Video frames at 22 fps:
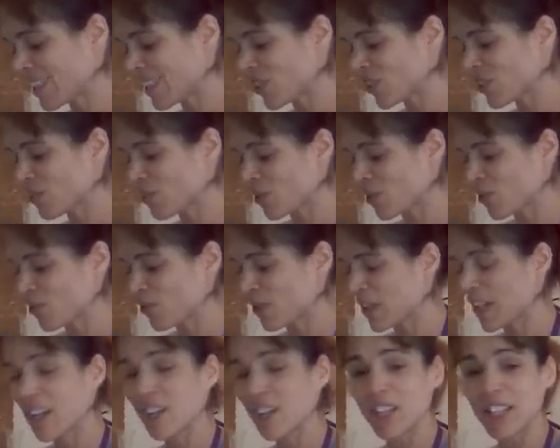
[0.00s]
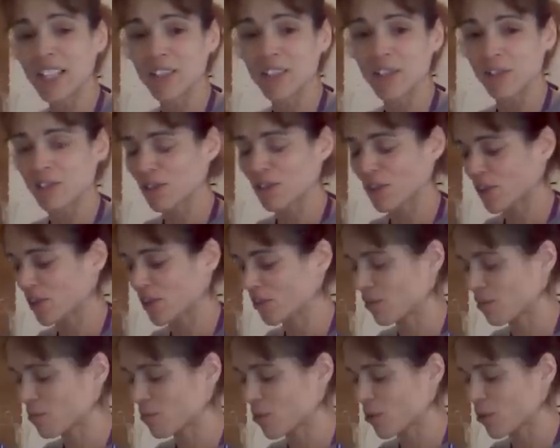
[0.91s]
actually when you kind of need to
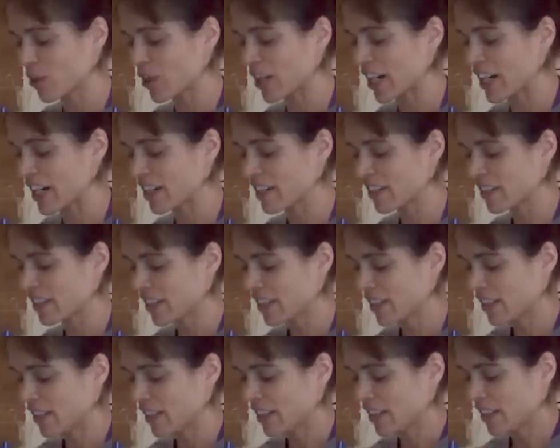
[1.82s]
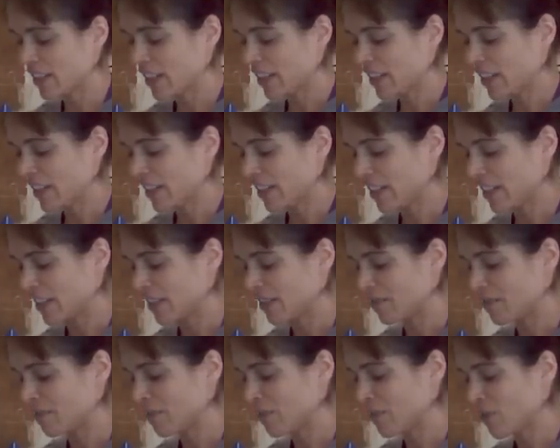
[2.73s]
start worrying.
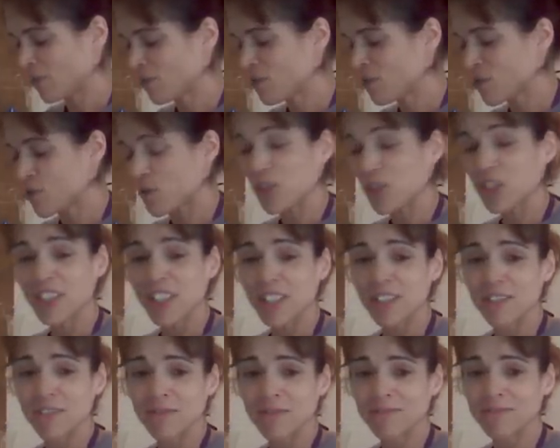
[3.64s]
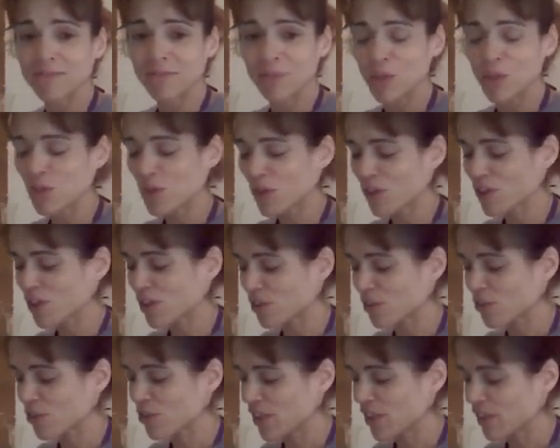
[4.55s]
Of course, then when you are
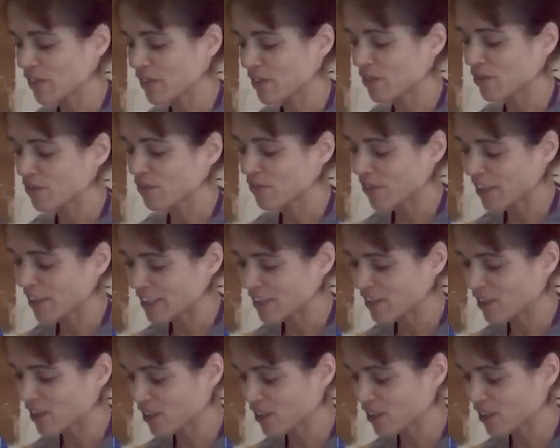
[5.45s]
hungry, you have to fight the